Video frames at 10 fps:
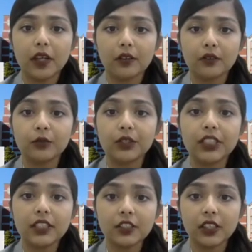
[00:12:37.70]
platform will
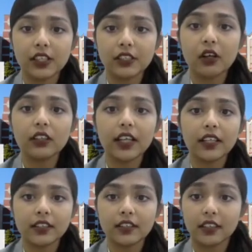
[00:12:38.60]
centralize all the
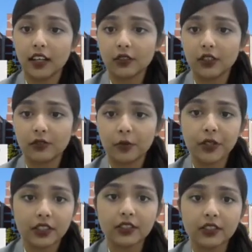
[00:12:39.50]
SNS accounts of a
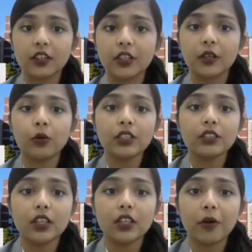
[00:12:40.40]
business under a
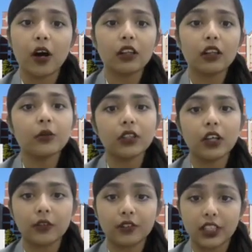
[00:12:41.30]
one-stop, all-in-one
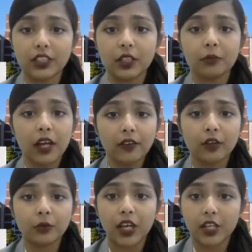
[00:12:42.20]
conversational
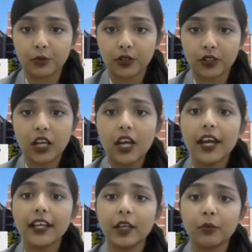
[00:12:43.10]
platform dashboard,
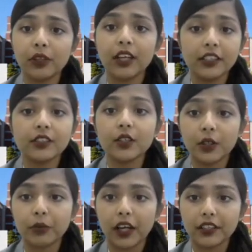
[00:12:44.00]
enabling instant
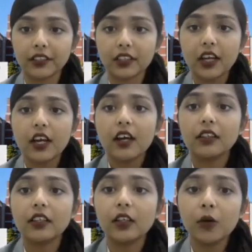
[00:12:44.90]
replies.
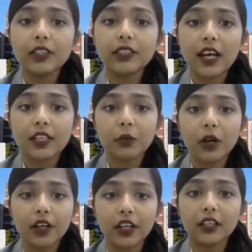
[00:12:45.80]
The global SaaS
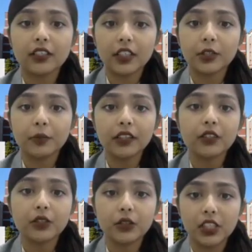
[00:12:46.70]
market is
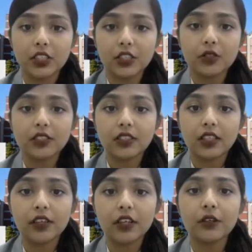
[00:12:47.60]
expected to reach
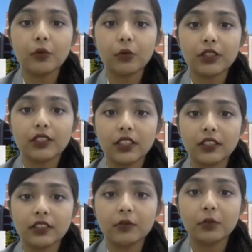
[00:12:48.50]

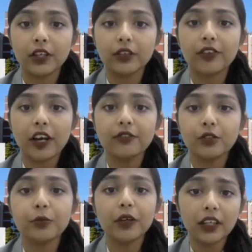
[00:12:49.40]

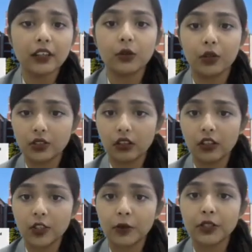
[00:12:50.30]
$716.52 billion US
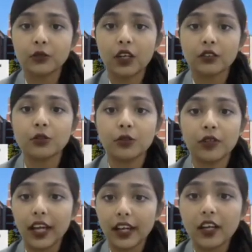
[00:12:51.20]
dollars by
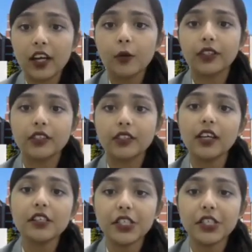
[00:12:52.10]
2028 with a
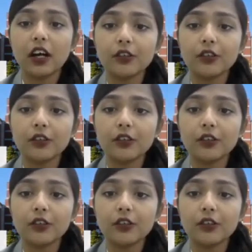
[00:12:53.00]
CAGR